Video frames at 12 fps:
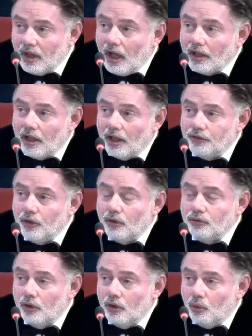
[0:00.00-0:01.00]
and I
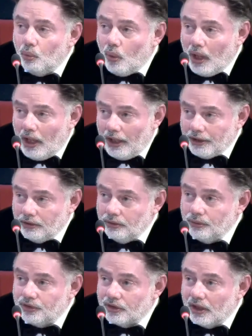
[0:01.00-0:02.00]
don't know why
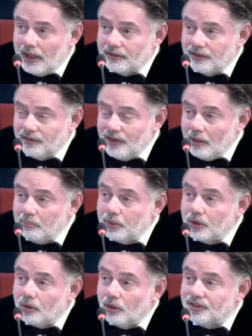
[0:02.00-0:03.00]
you selected them,
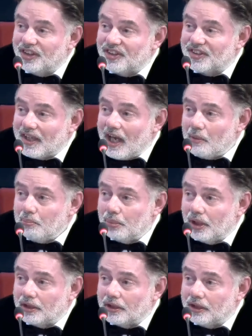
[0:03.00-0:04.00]
because the
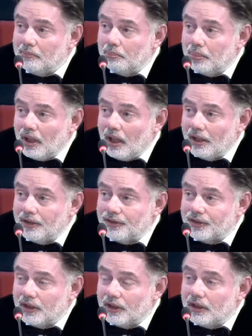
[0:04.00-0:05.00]
sampling
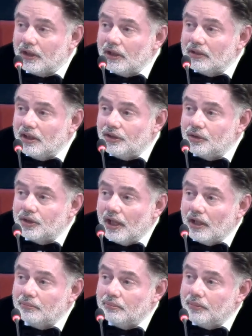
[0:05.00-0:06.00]
implies that you
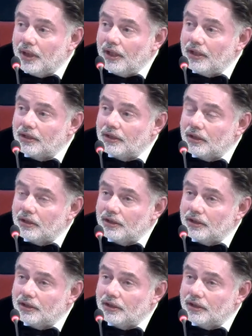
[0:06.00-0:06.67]
can make